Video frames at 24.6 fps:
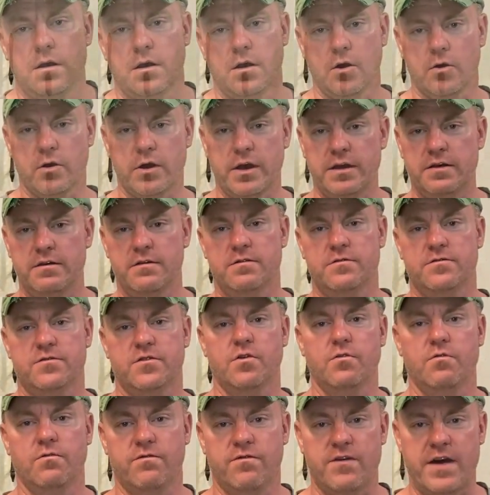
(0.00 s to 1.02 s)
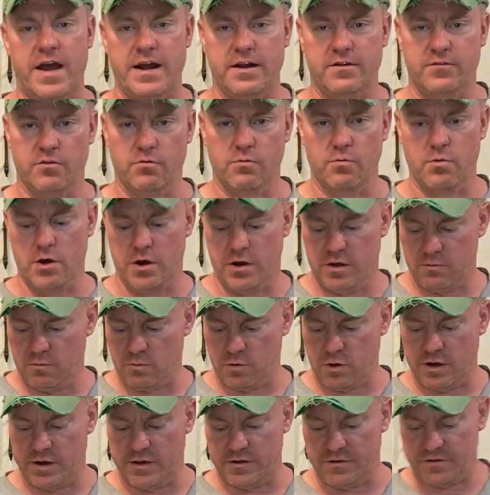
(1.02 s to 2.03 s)
Okay, so factor 1
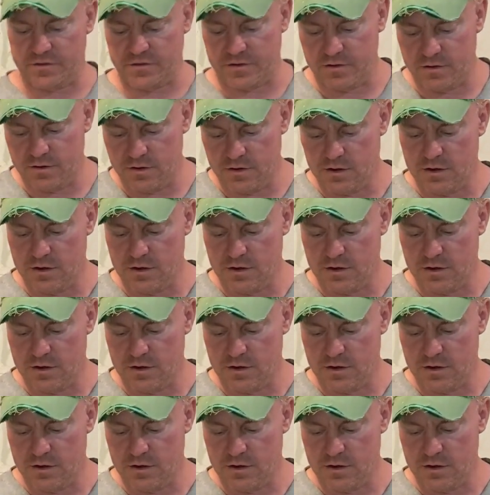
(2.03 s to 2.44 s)
was